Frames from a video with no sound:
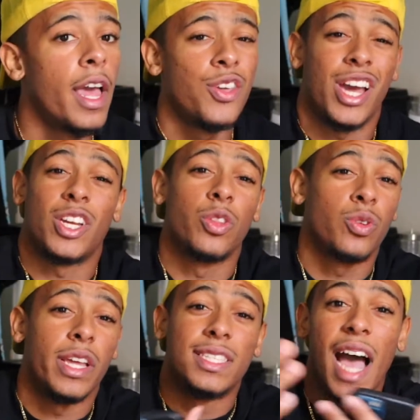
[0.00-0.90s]
You got to go
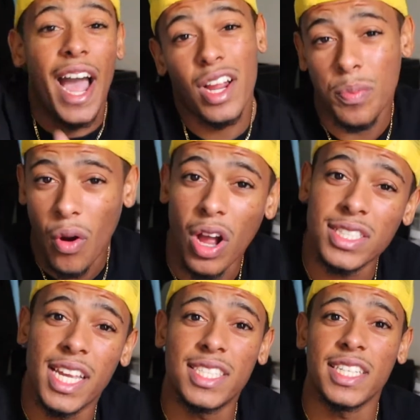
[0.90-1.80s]
through the entire
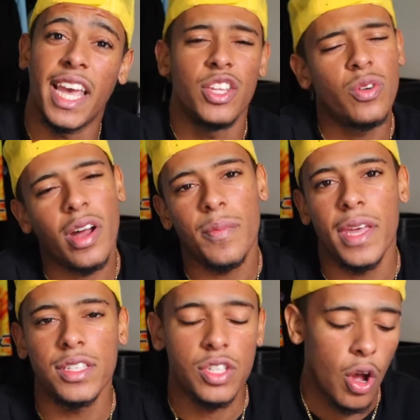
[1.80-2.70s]
process again, you know what I
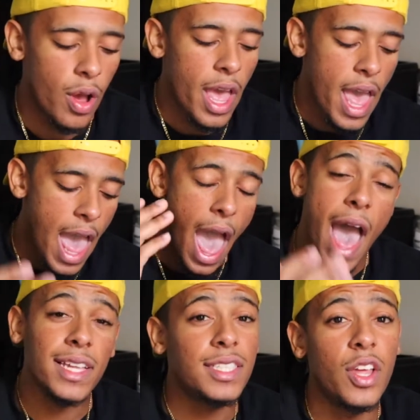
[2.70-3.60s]
mean? So
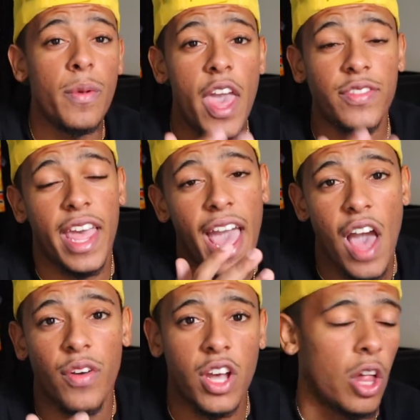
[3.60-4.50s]
ask them if they
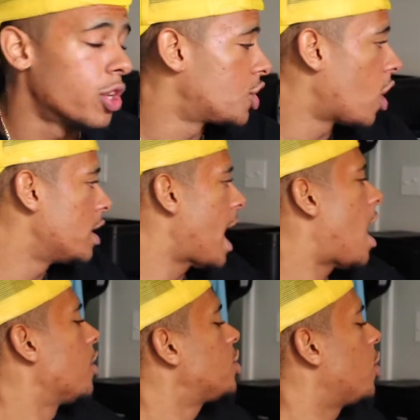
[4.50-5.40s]
have a color chart. Now
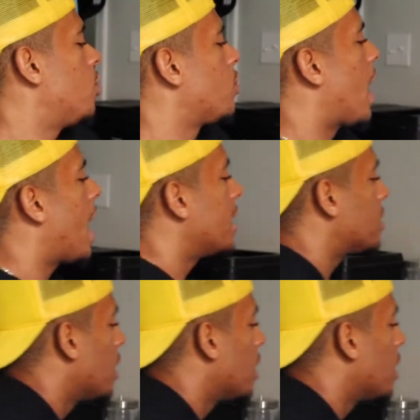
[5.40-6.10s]
I'll show you guys